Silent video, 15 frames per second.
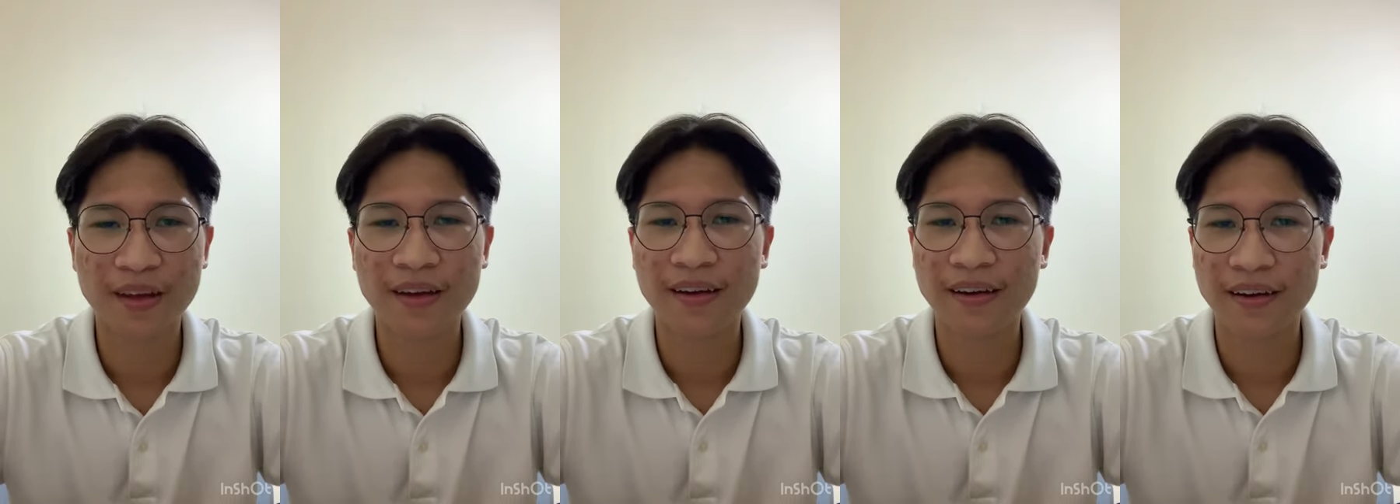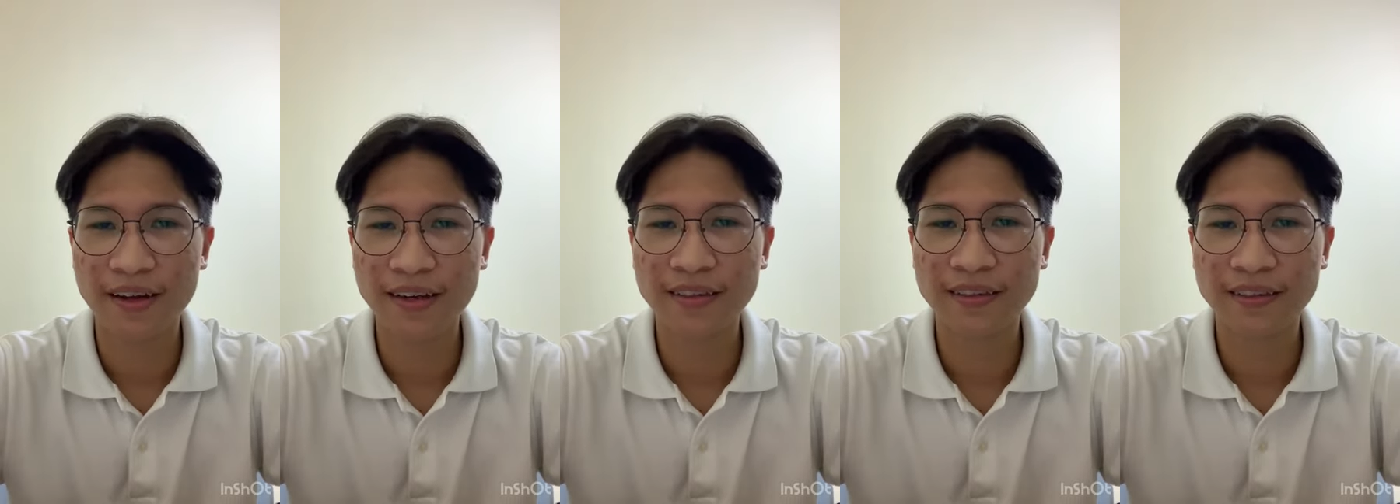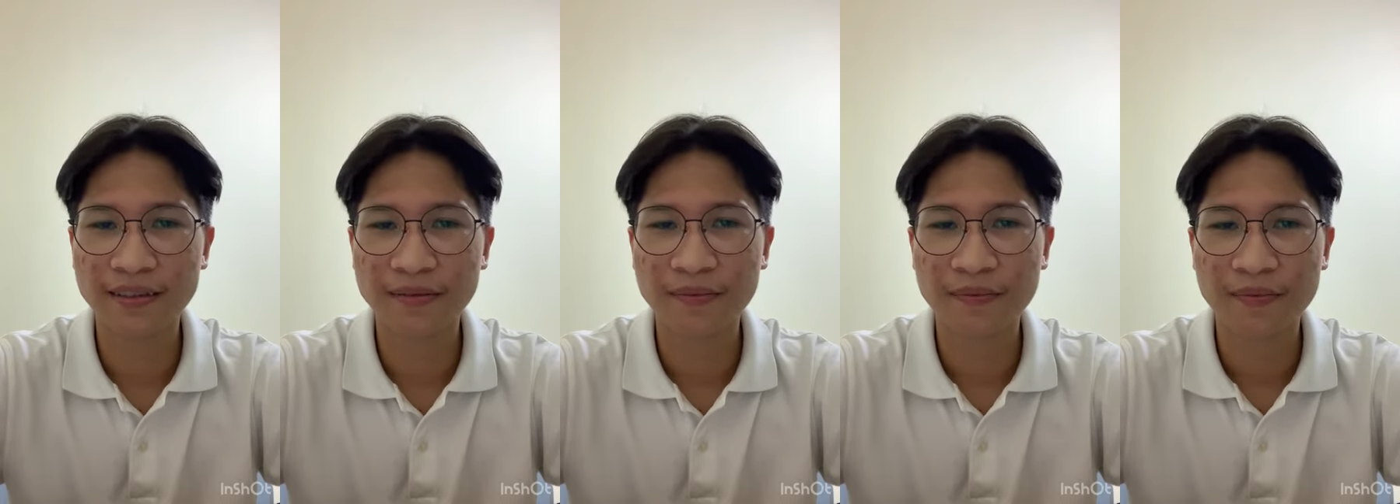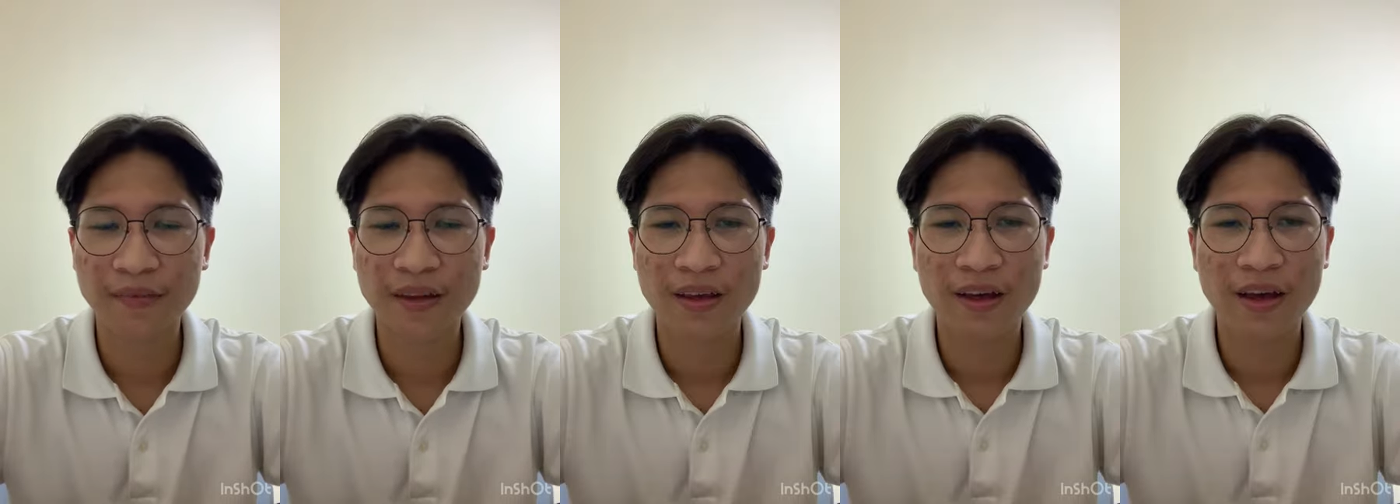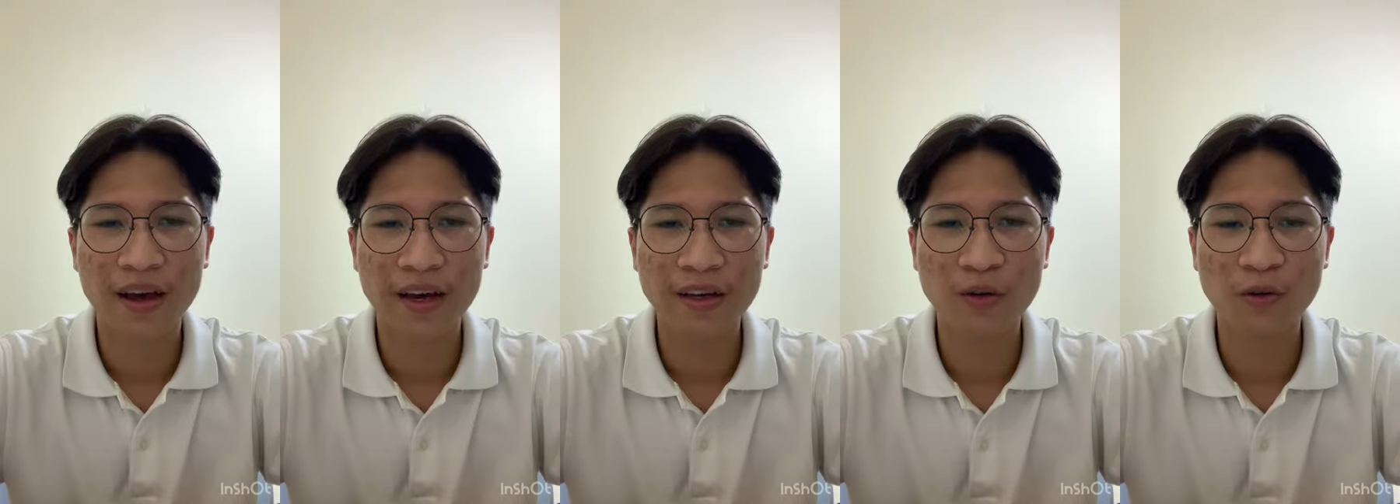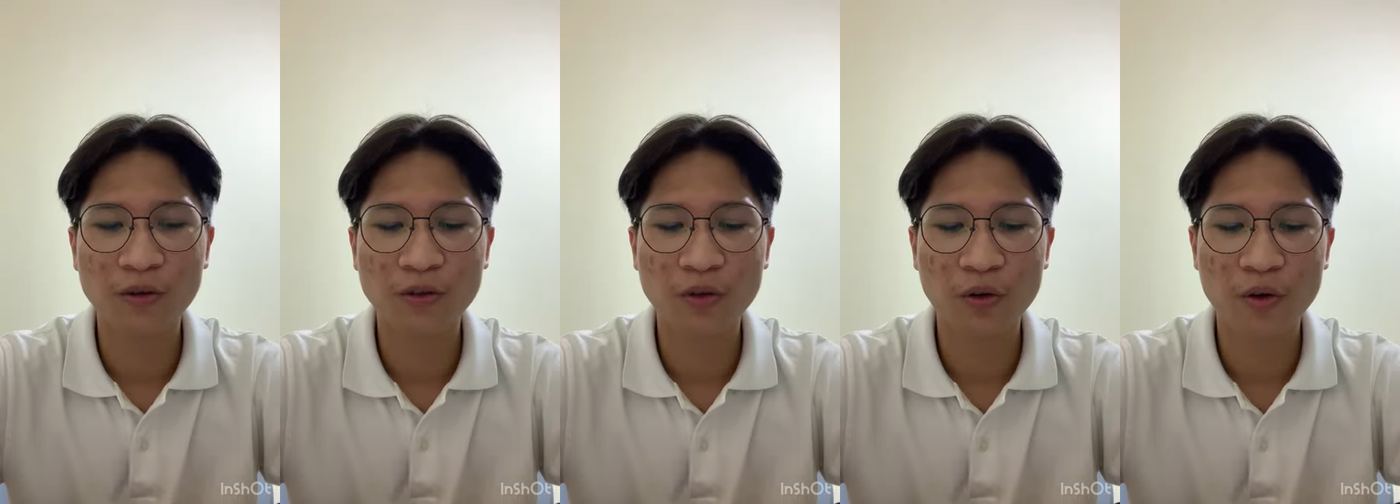Next, I
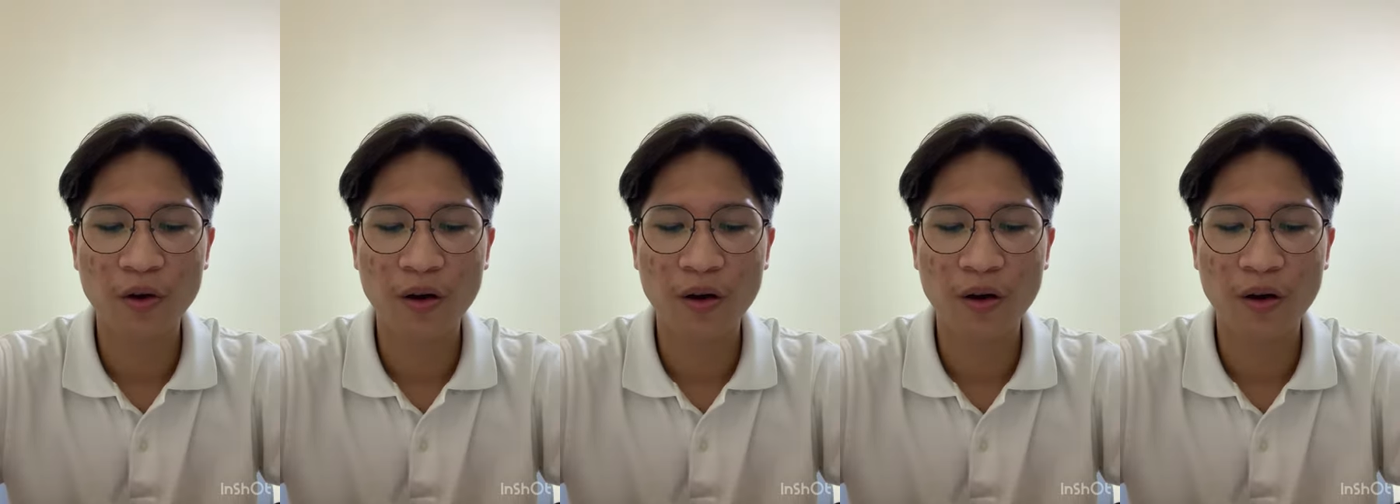also